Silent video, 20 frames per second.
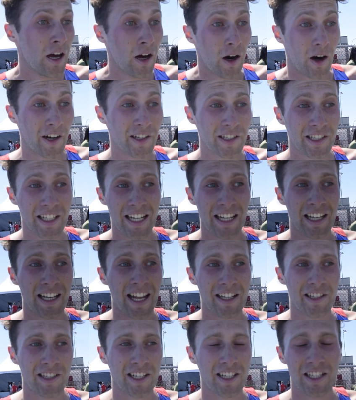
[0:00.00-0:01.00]
honestly, in
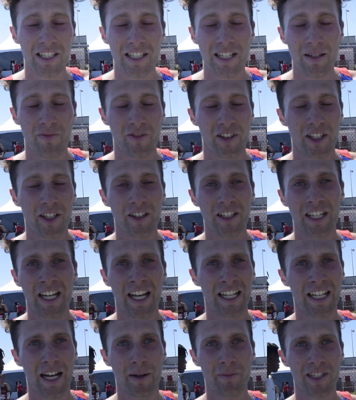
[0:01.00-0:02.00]
like such a deep field,
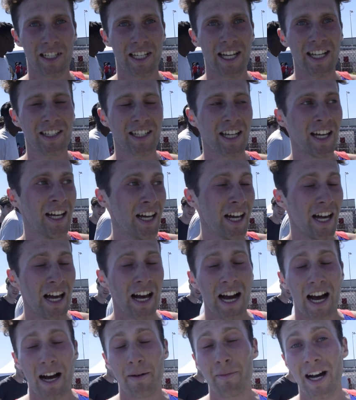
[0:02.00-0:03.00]
come 6
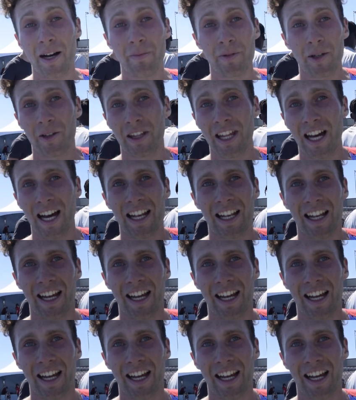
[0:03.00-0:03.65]
i I'm happy with that.